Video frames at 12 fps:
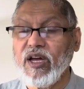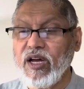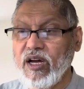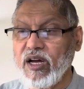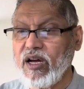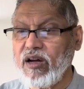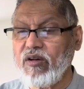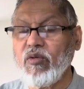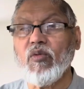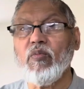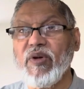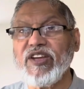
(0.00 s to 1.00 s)
uh,
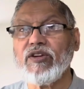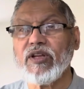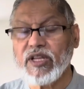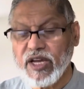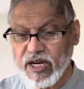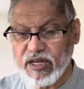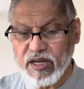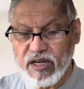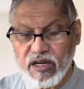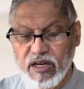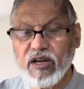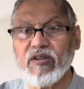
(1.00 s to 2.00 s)
mentioned that
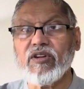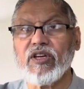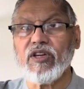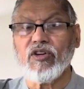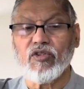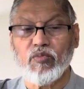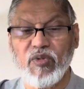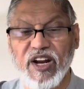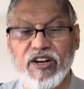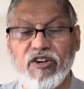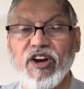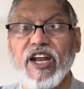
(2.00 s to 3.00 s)
uh, your
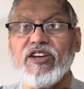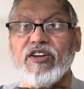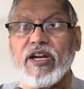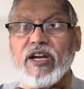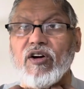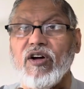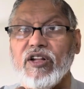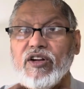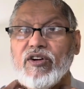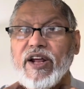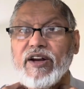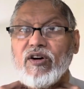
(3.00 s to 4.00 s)
blood relation and
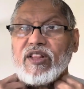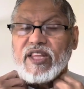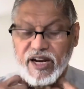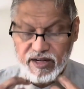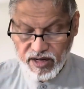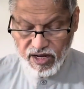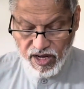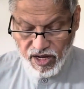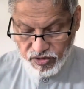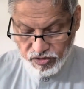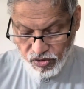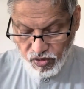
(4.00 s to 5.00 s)
honor and all that.
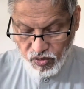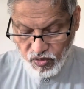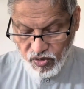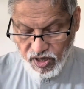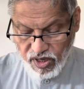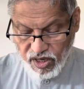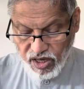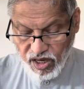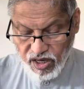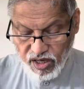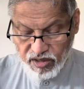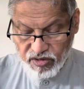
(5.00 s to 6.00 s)
So uh,
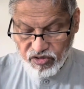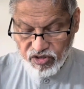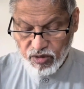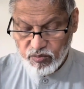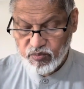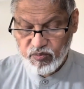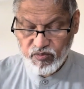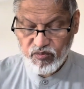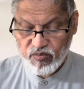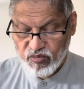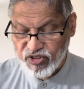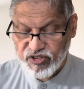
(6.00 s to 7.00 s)
some
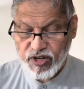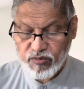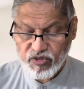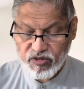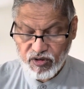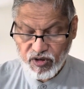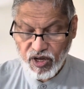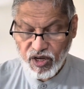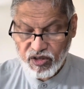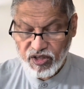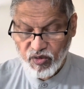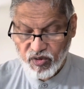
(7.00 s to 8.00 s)
Muslims
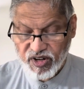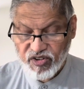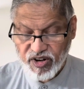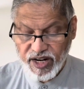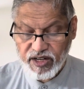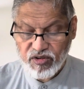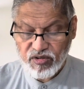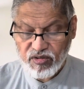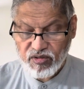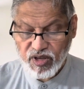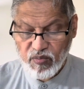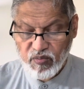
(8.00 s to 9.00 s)
they were trying
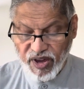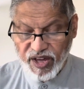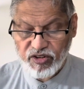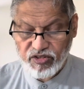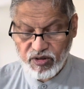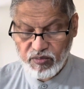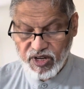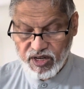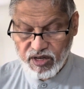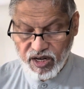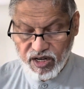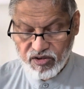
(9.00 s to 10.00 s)
to embarrass him
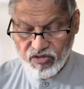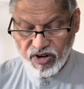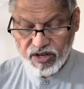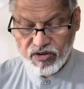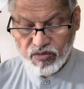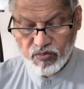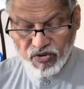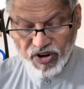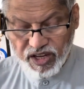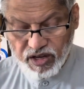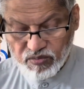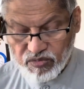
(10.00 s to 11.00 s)
and, and try to
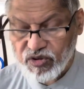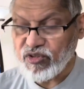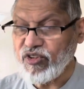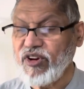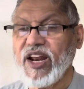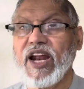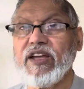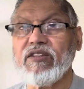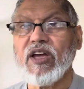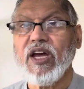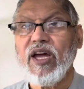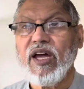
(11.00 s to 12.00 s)
bring him to the realize
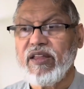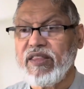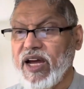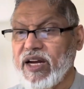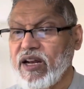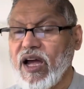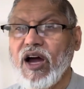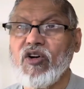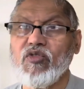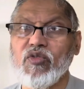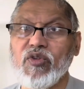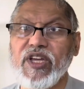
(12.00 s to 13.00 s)
that
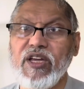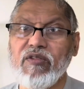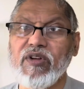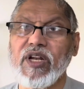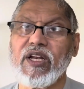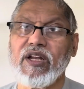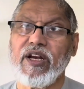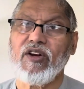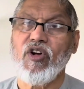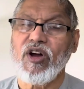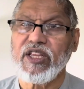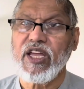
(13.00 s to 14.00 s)
how evil and
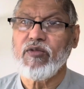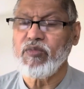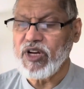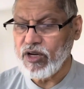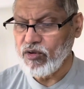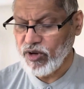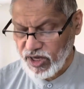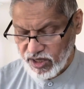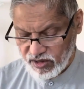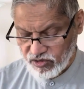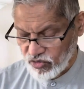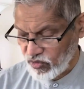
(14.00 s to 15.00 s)
wrong they have been doing
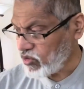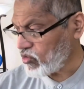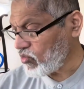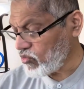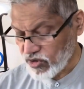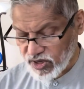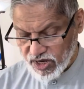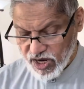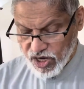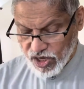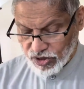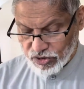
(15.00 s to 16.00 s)
and so and so forth.
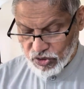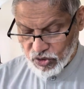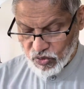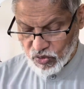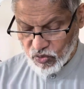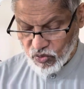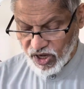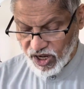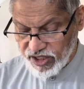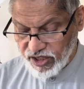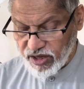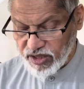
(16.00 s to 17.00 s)
So
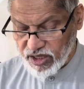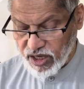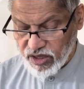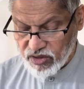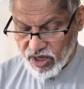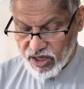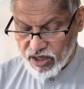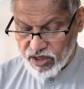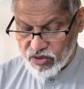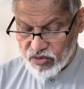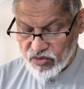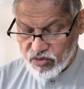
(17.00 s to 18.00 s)
Ali radiallahu ta'ala
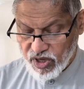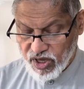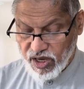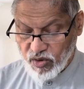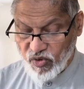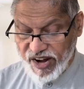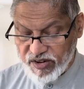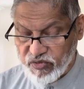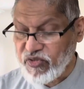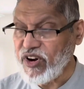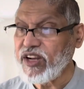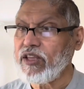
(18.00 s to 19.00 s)
anhu, went
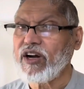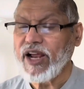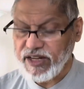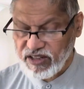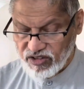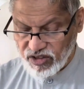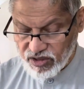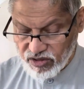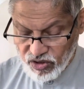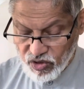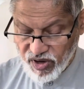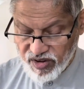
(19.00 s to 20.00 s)
further and he said
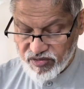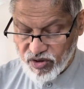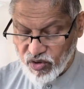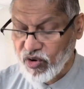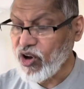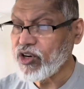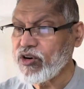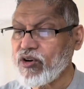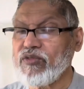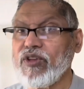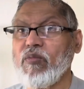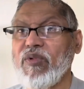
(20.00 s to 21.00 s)
you have no honor
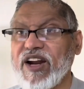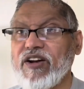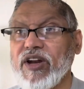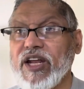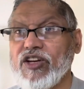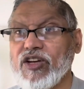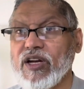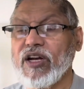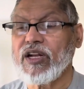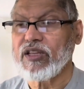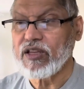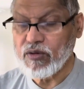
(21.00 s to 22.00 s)
of the blood relation
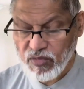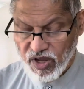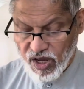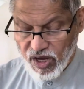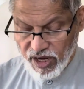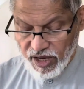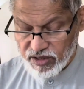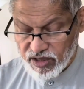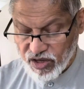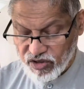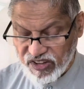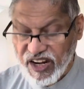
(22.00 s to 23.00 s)
and the and
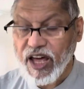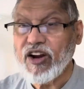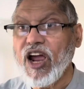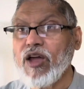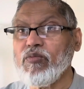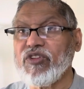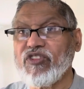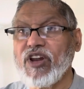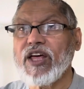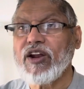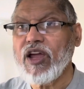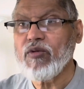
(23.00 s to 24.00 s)
the sila rahm
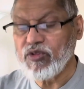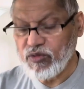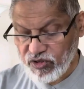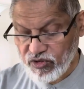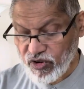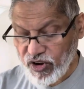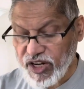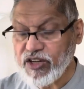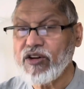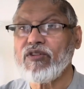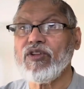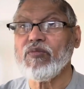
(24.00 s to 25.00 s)
sila rahm means
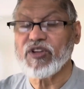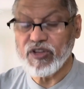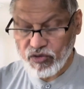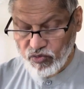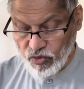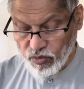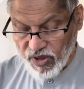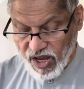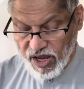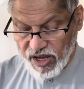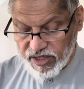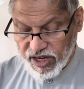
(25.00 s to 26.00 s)
relation to the mother's womb
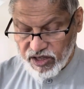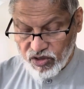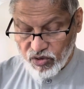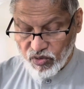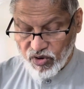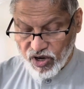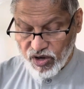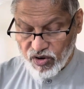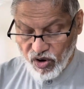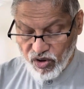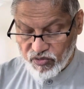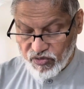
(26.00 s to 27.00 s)
that you are
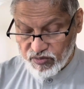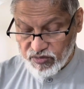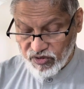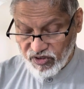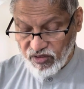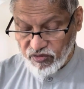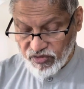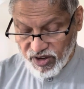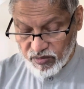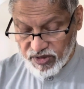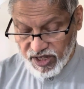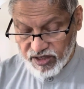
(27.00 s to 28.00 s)
all from the same
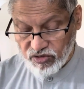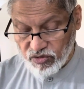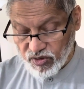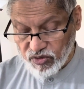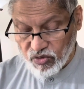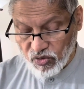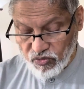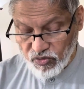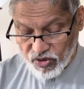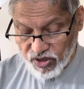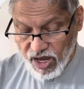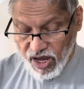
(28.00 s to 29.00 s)
family and so on and so forth